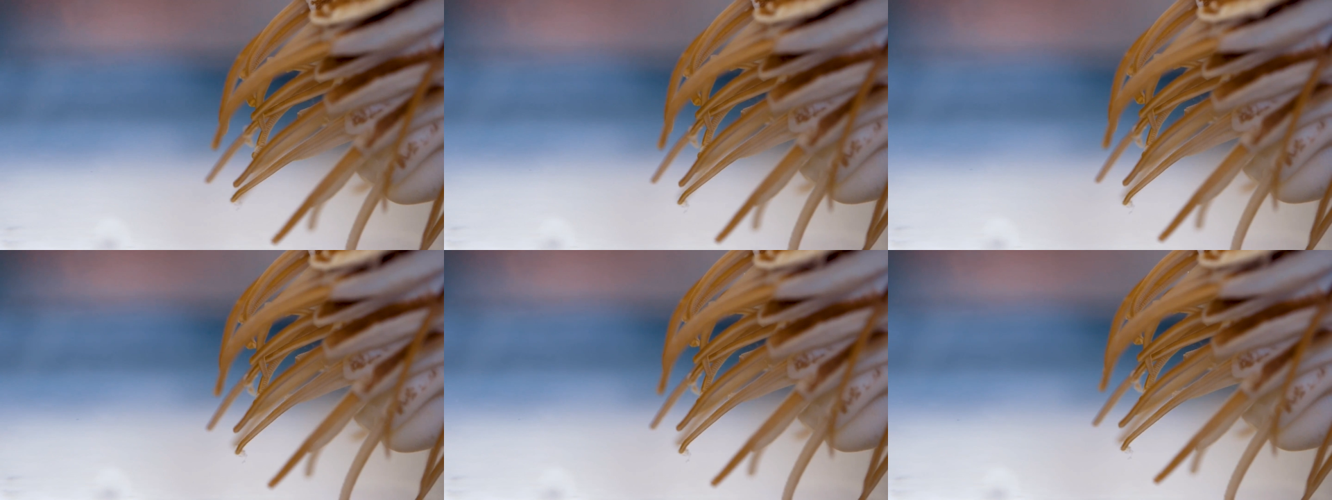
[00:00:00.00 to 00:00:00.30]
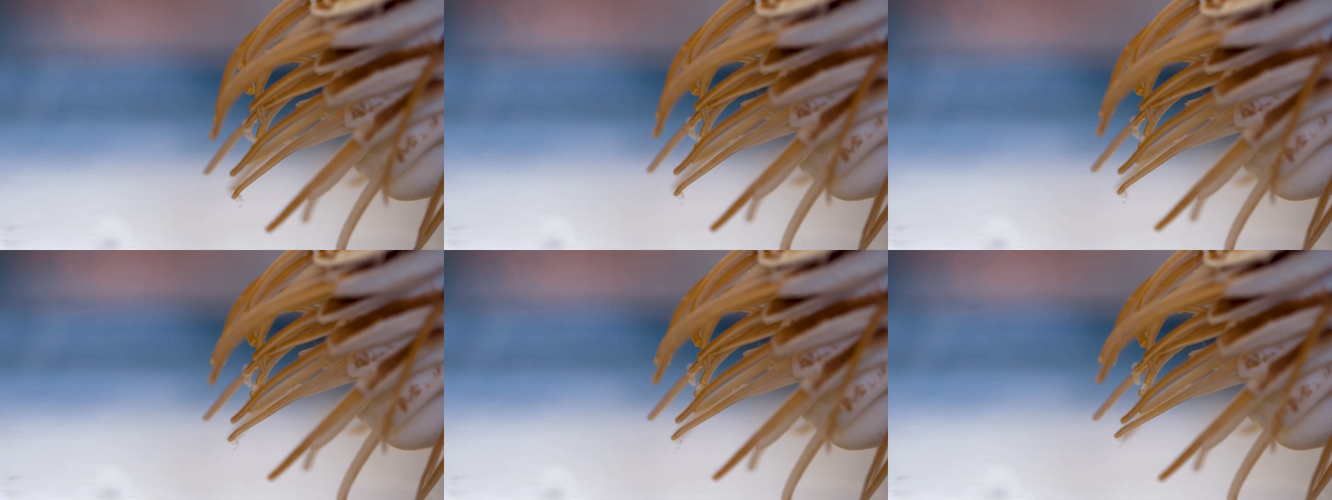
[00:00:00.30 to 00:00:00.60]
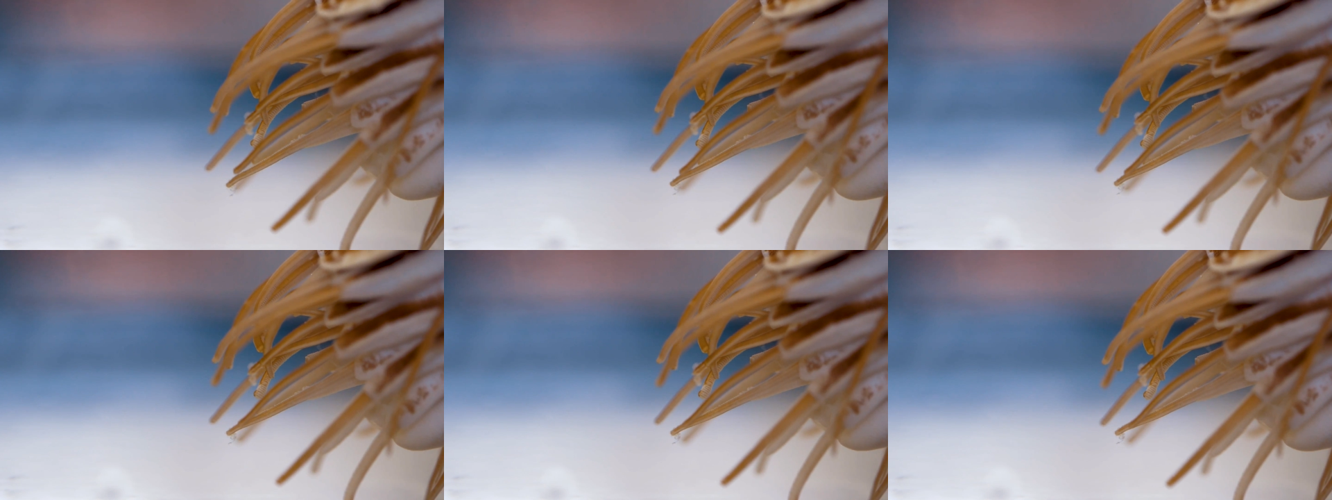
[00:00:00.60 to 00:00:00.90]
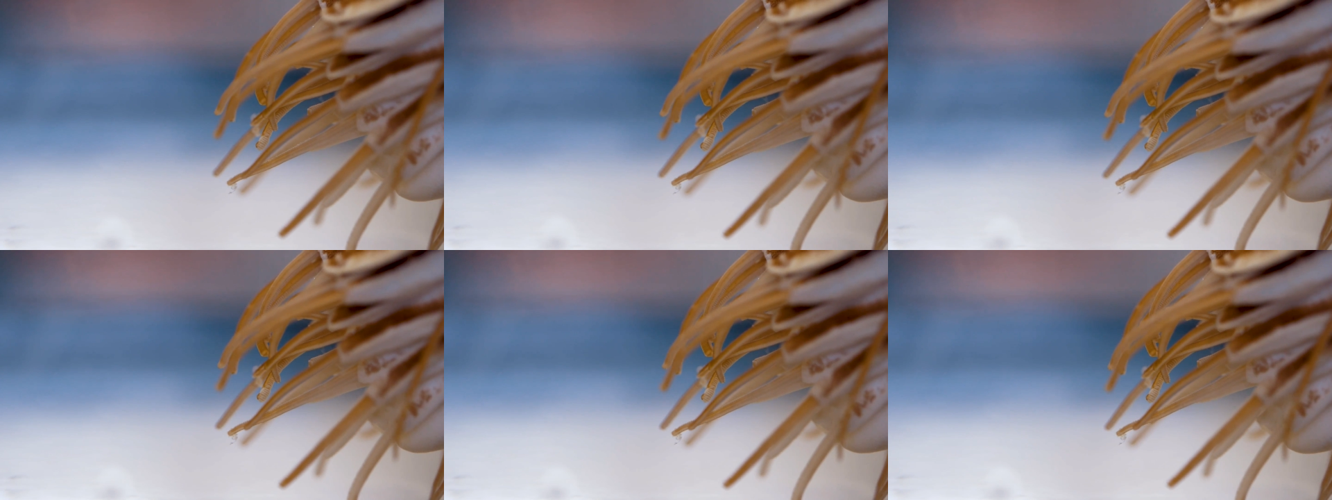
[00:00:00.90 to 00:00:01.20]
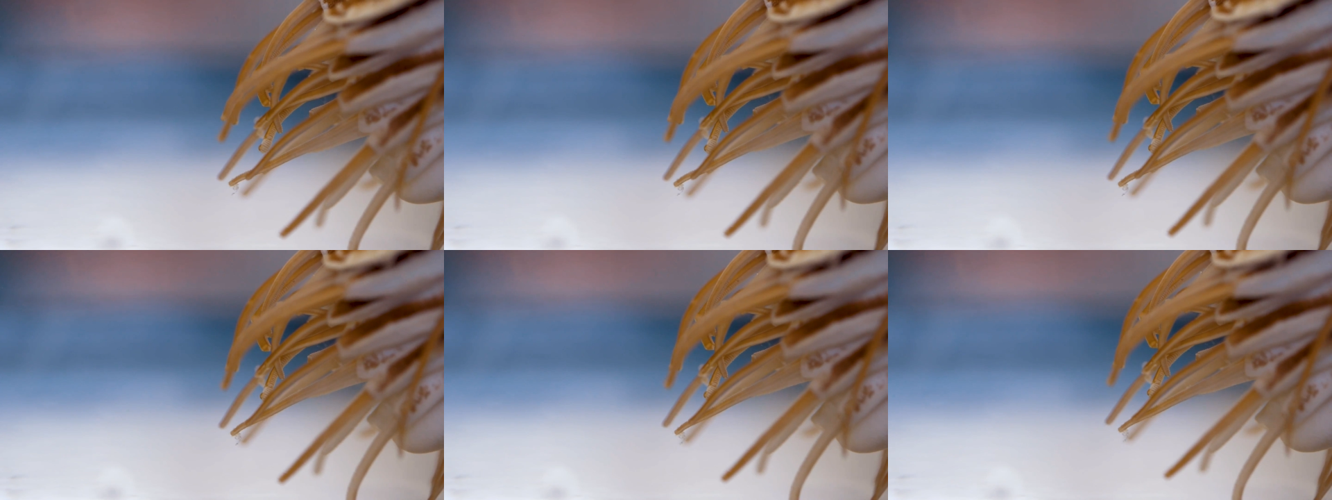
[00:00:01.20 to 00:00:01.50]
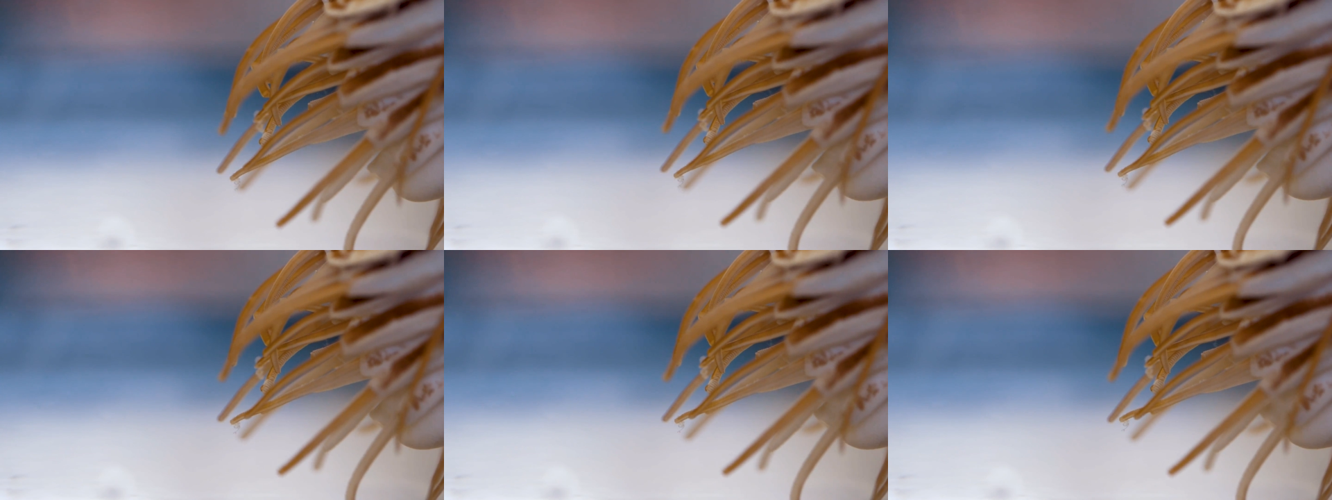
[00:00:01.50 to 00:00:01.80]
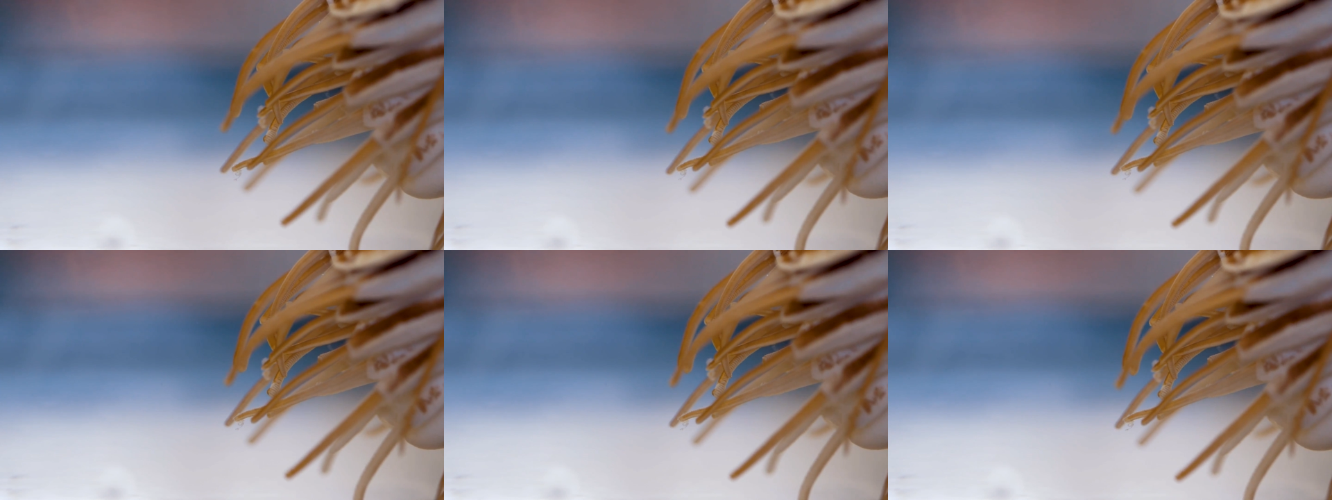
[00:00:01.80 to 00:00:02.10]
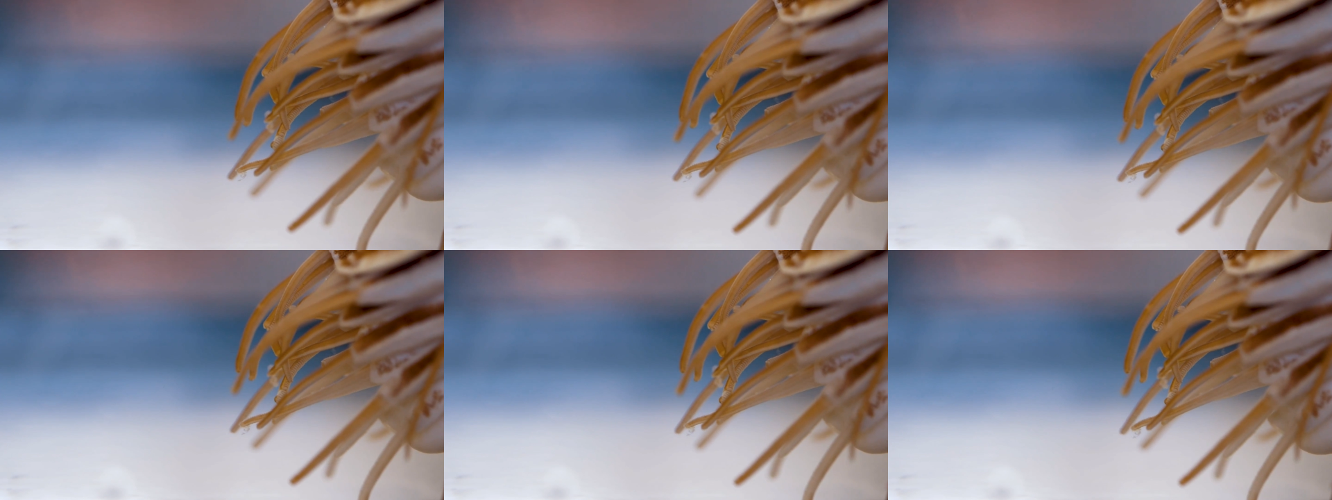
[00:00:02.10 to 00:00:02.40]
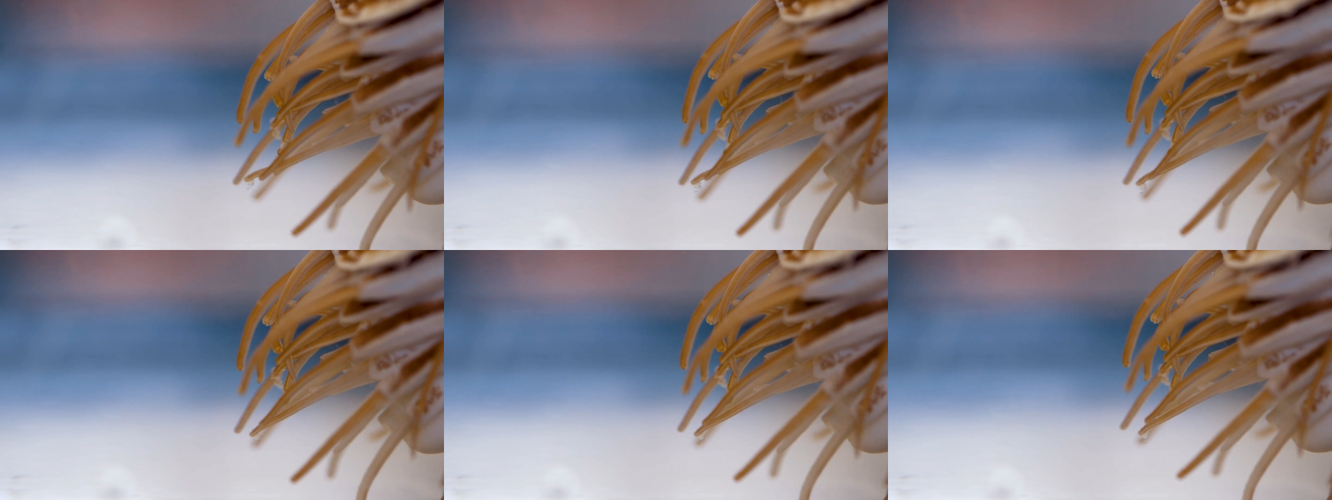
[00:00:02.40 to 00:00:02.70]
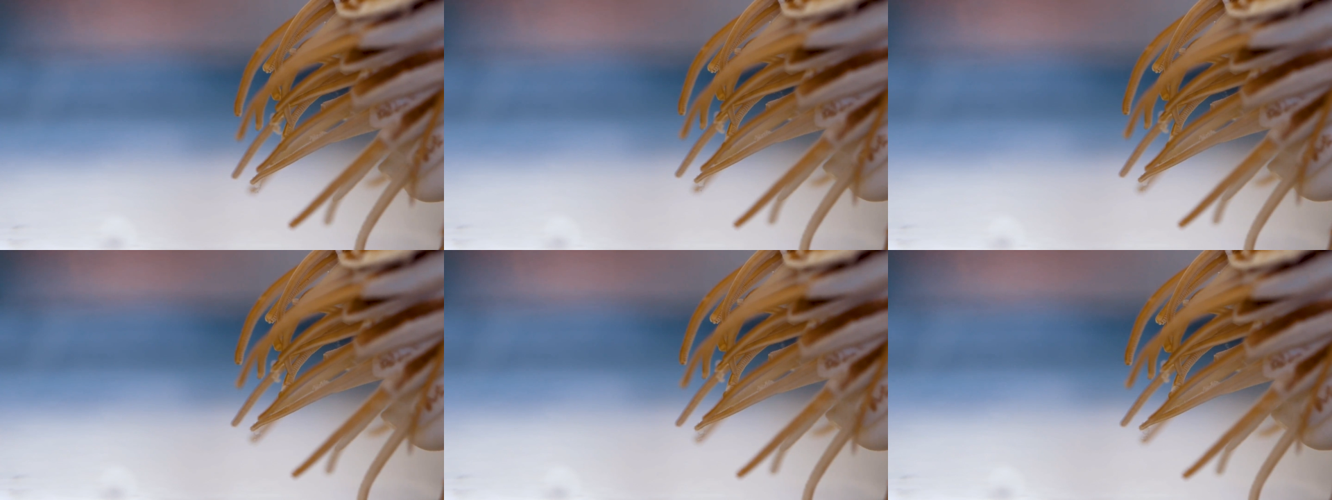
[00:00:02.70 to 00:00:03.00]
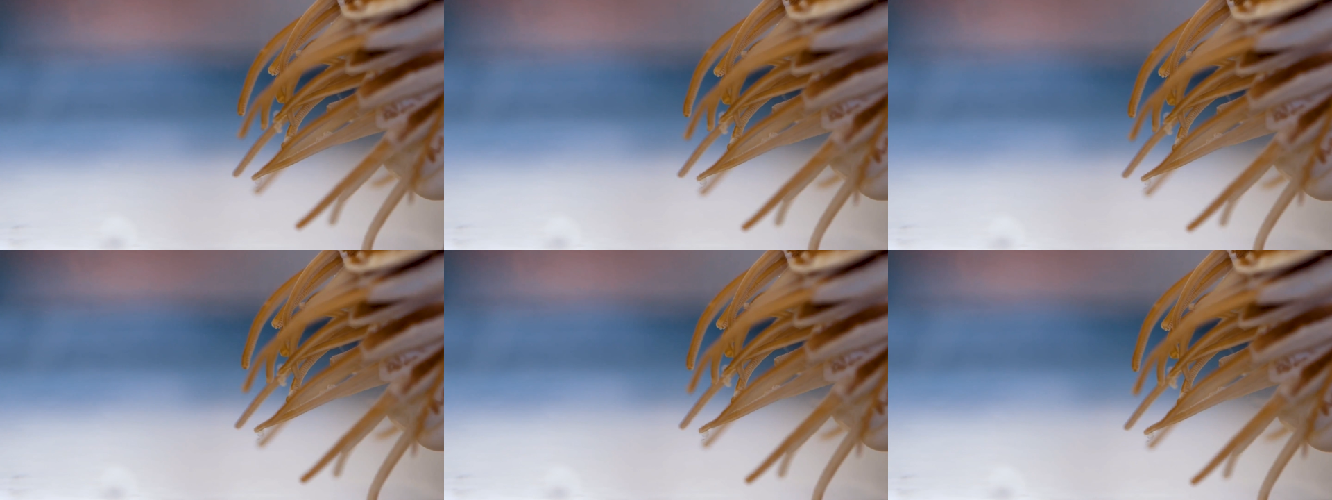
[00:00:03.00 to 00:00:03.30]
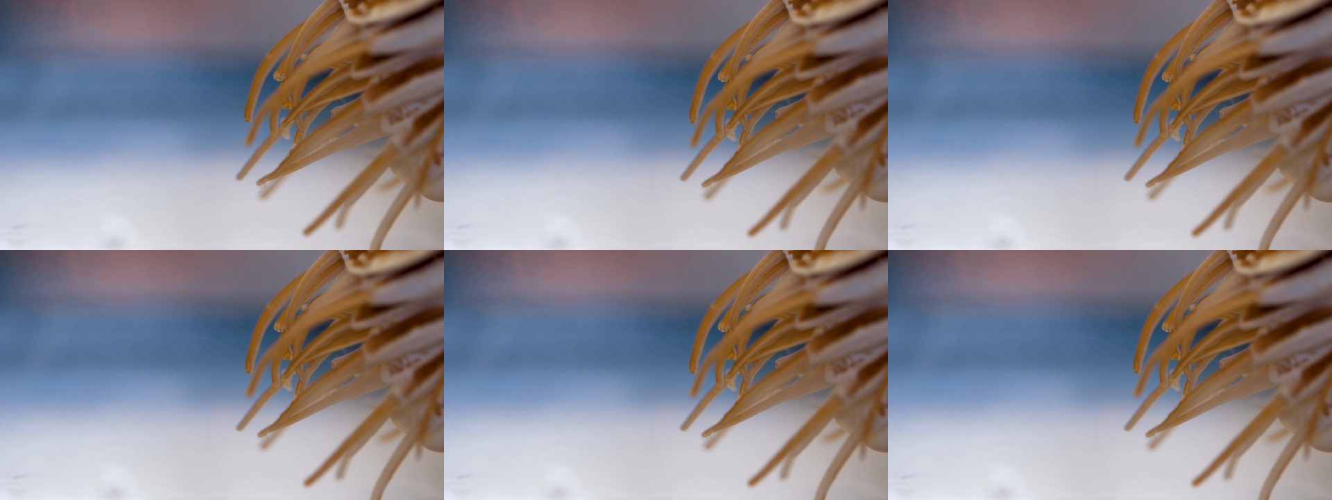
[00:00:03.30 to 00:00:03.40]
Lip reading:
Nobody's mouth can be seen.